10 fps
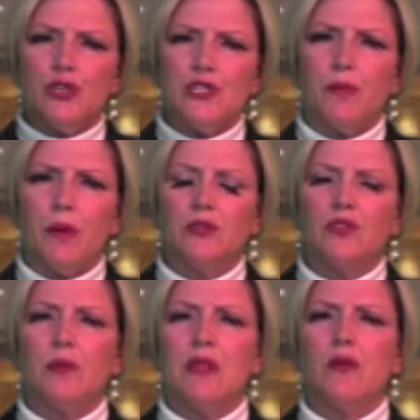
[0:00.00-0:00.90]
supposed
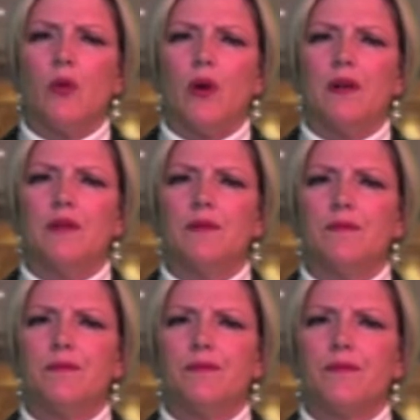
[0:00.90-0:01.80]
to be the one
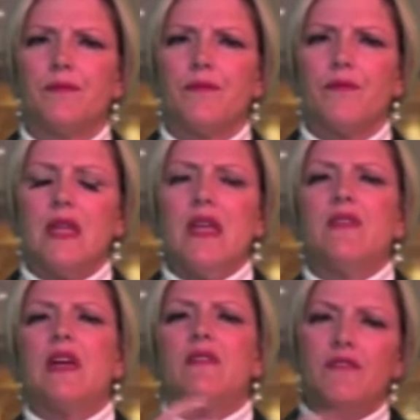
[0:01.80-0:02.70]

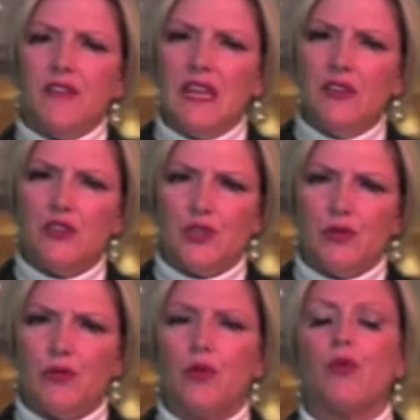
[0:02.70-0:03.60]
that feeds
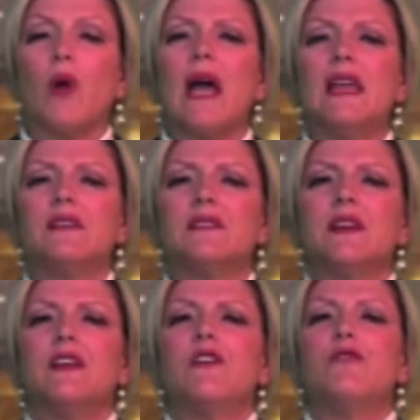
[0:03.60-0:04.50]
you the right
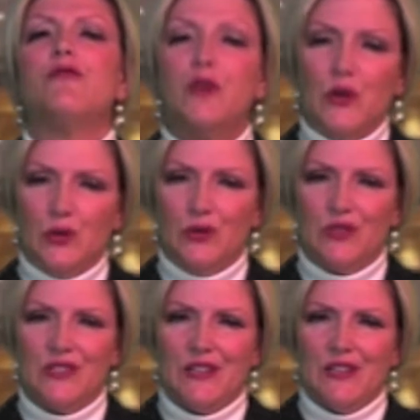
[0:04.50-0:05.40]
food
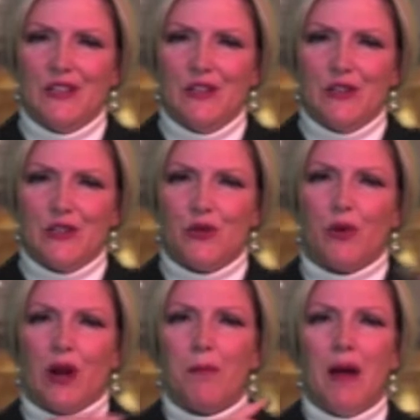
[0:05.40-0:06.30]
to
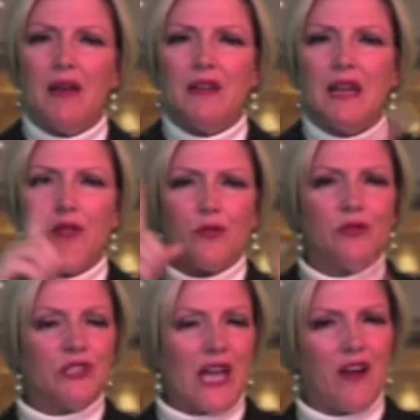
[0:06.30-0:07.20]
where Monday through
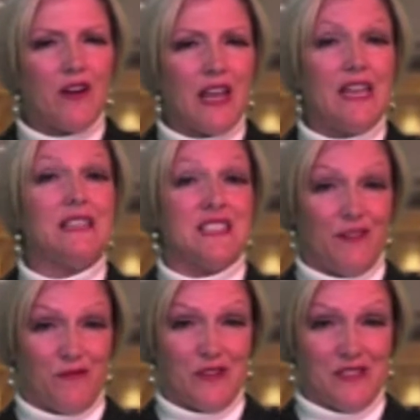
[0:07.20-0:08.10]
Saturday is
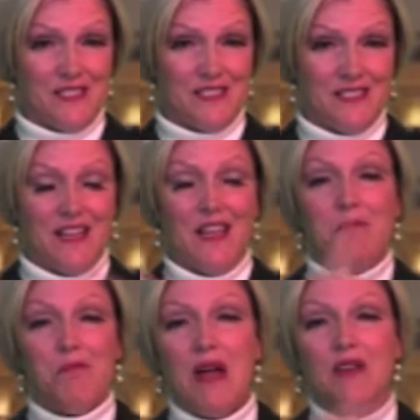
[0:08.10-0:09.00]
different.
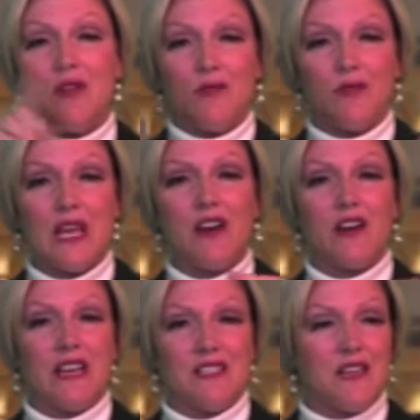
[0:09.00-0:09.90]
Monday through
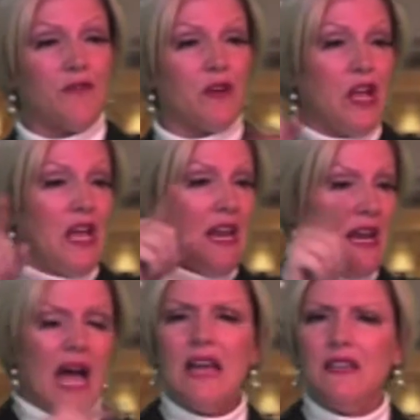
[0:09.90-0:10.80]
Saturday is different.
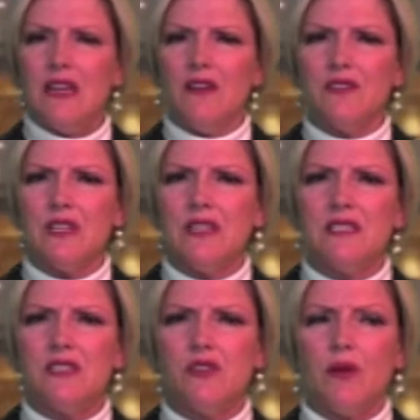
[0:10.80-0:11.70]
9 years in this
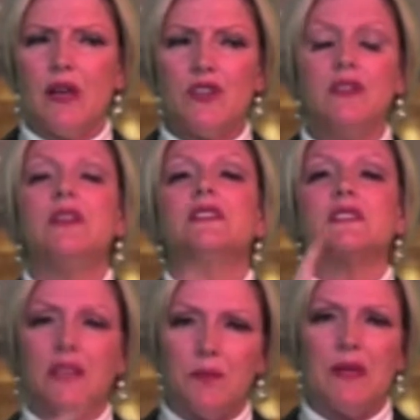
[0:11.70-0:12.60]
situation,
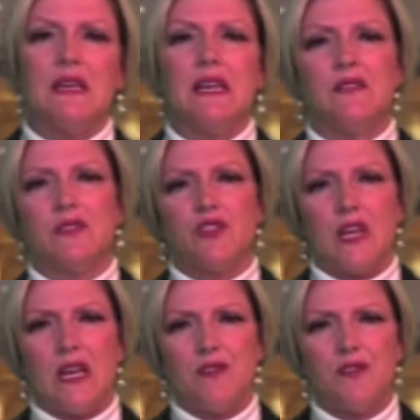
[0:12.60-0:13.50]
something needs to
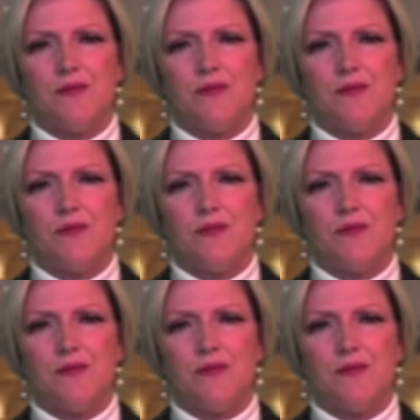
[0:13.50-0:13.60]
change.